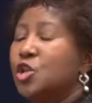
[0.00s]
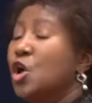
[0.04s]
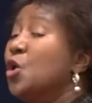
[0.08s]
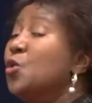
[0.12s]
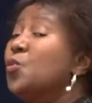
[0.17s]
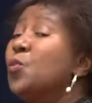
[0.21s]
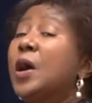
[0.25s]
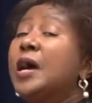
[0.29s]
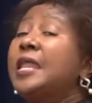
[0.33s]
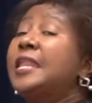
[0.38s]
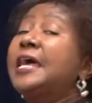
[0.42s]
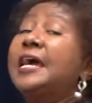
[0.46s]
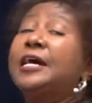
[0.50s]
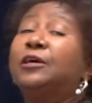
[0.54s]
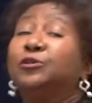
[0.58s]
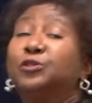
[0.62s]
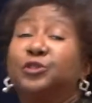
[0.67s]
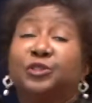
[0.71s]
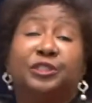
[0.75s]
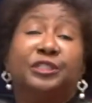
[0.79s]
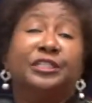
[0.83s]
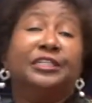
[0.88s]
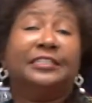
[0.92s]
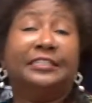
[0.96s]
no one
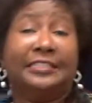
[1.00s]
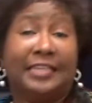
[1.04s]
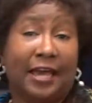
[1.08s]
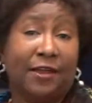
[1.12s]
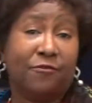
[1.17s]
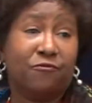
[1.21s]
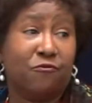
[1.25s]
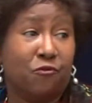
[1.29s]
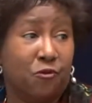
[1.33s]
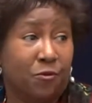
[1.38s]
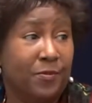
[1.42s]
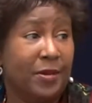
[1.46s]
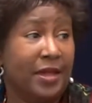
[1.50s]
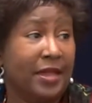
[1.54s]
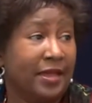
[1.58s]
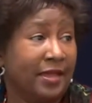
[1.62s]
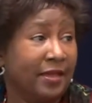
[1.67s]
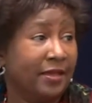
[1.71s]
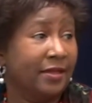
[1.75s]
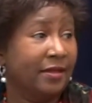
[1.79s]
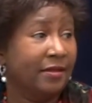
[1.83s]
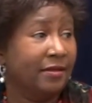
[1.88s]
else did that for me.